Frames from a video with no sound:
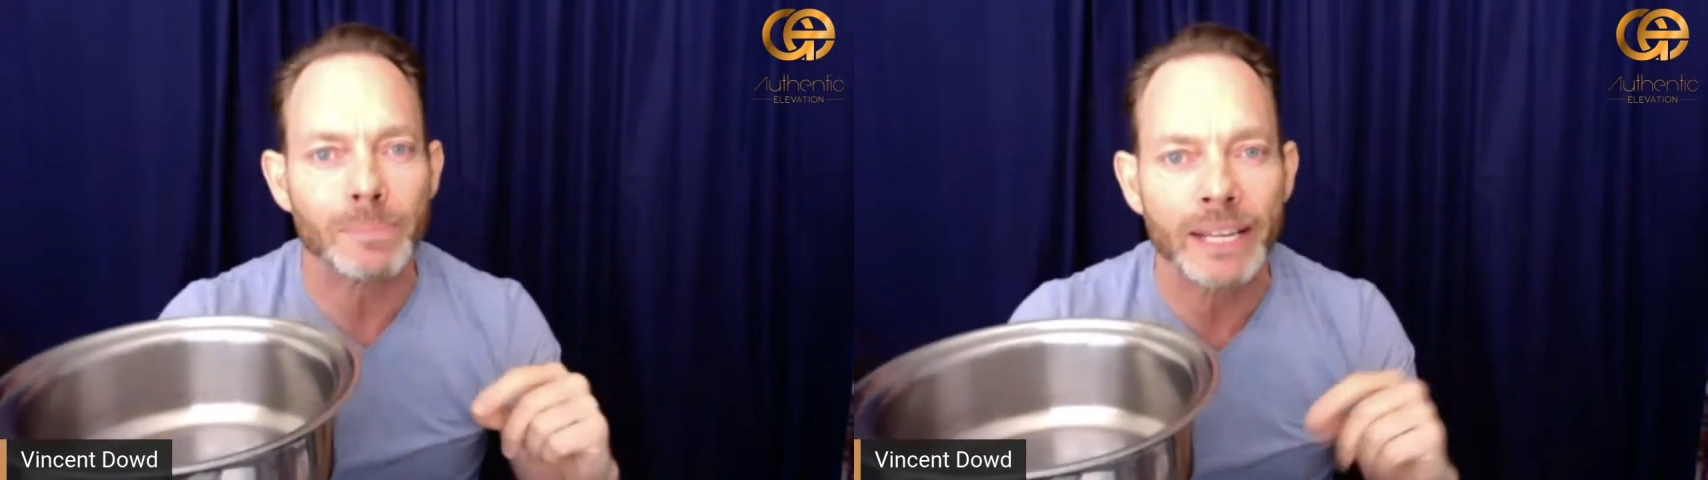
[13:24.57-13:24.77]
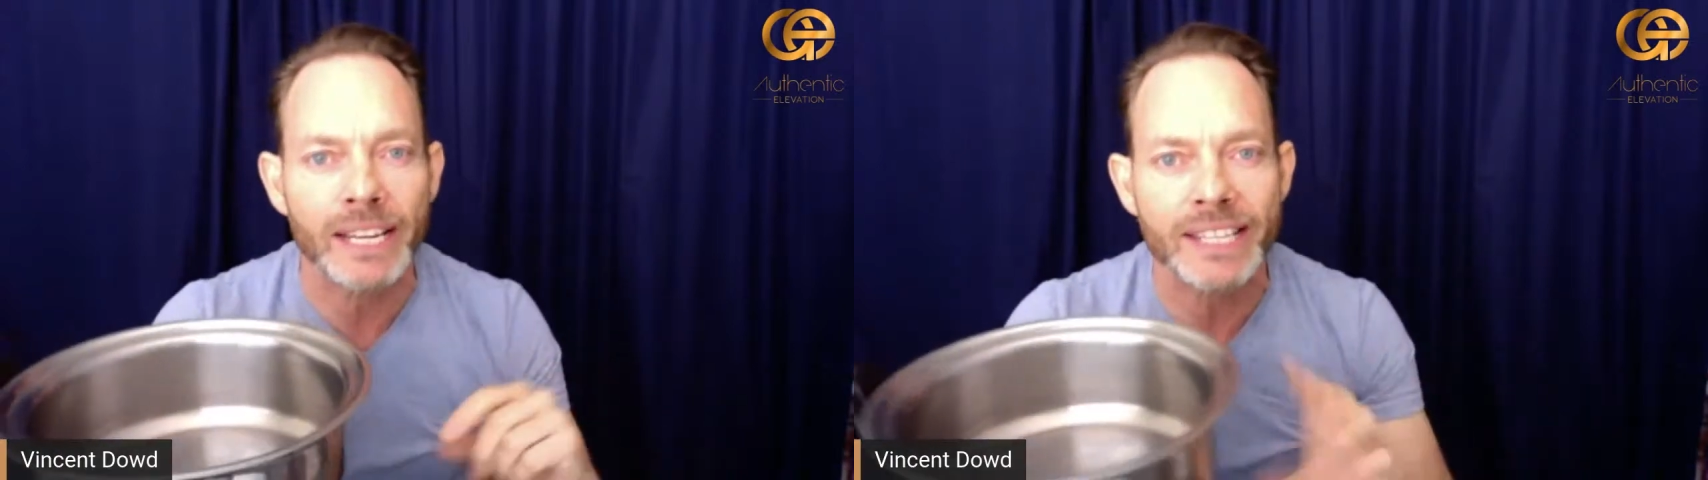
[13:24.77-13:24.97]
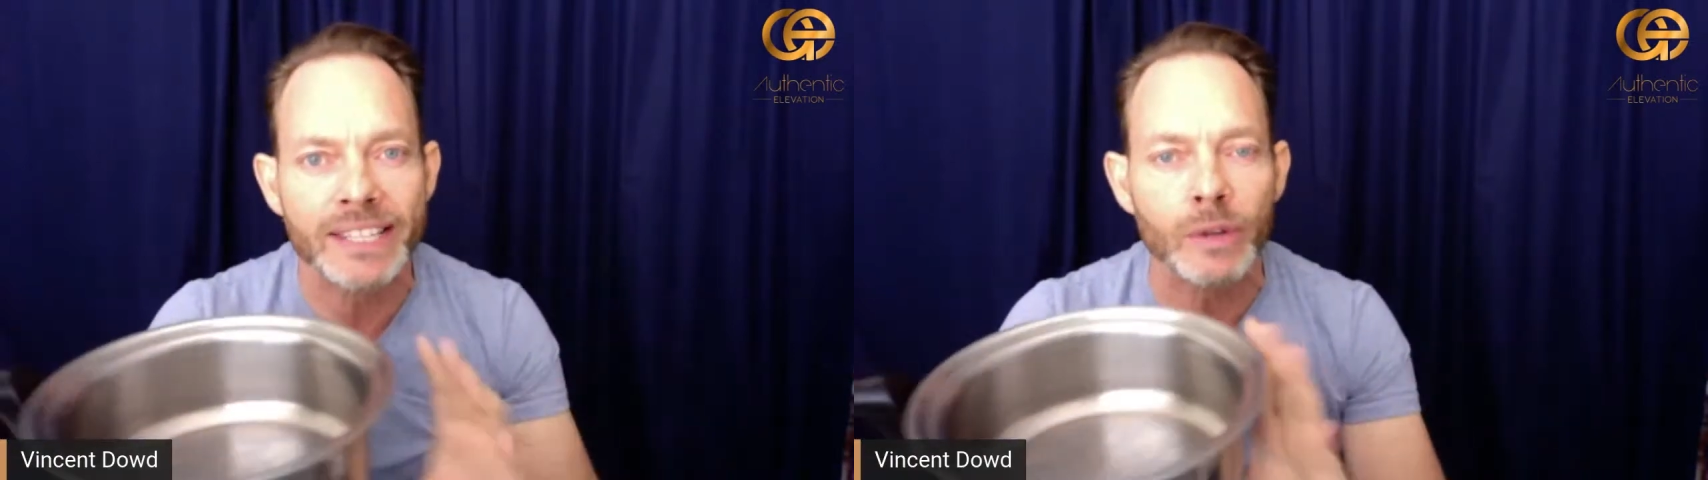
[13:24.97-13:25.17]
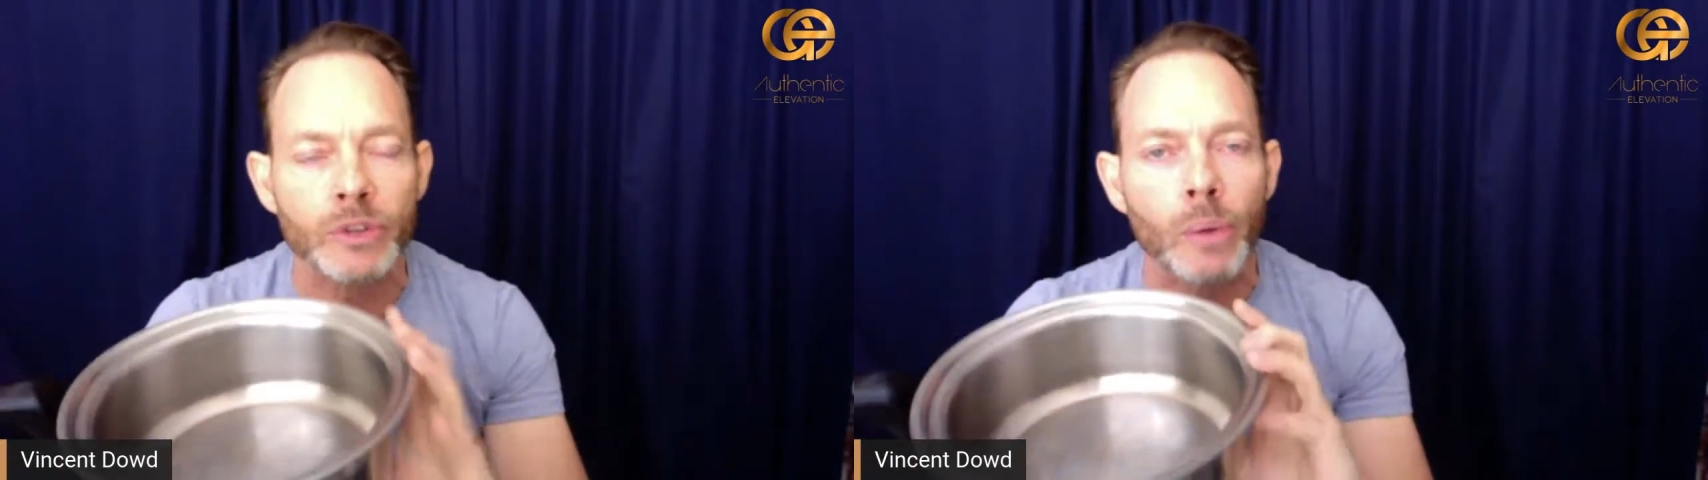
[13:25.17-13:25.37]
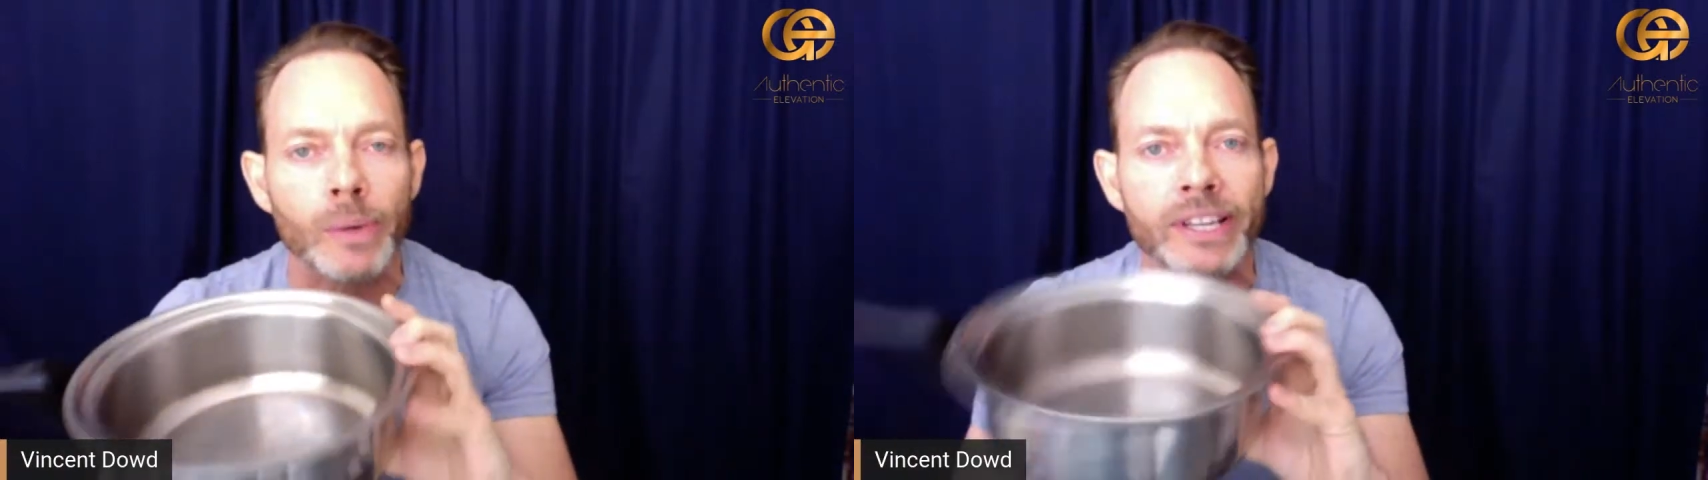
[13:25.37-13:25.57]
because there's
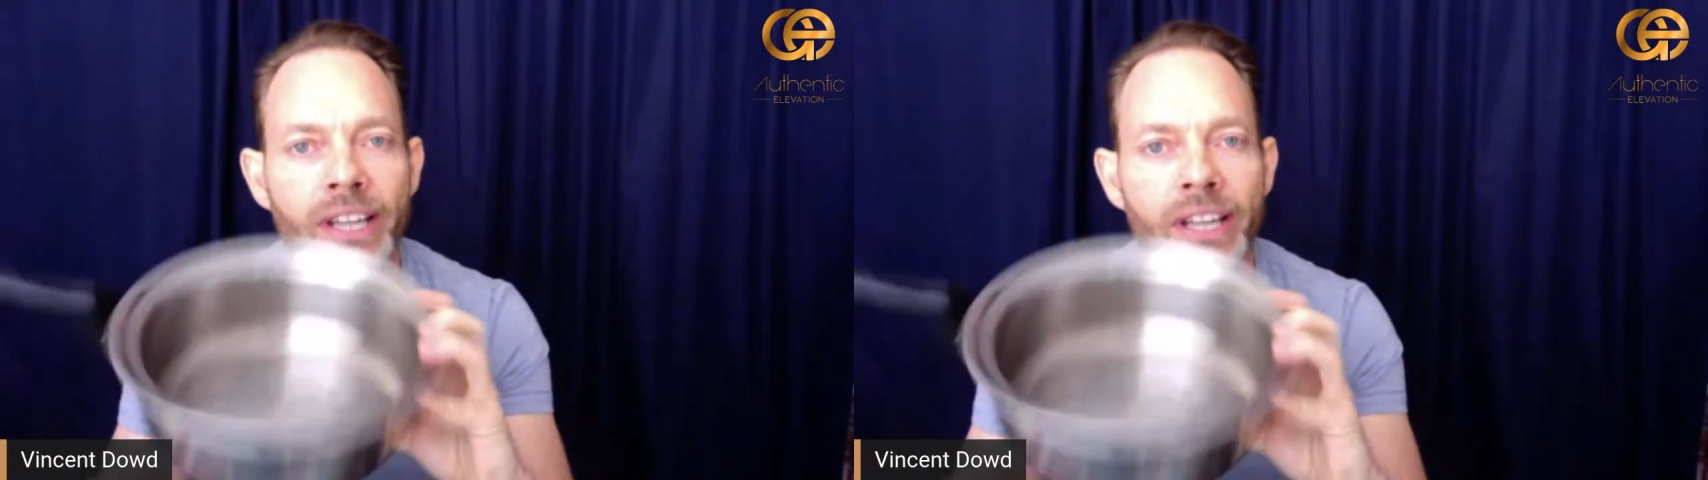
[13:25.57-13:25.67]
always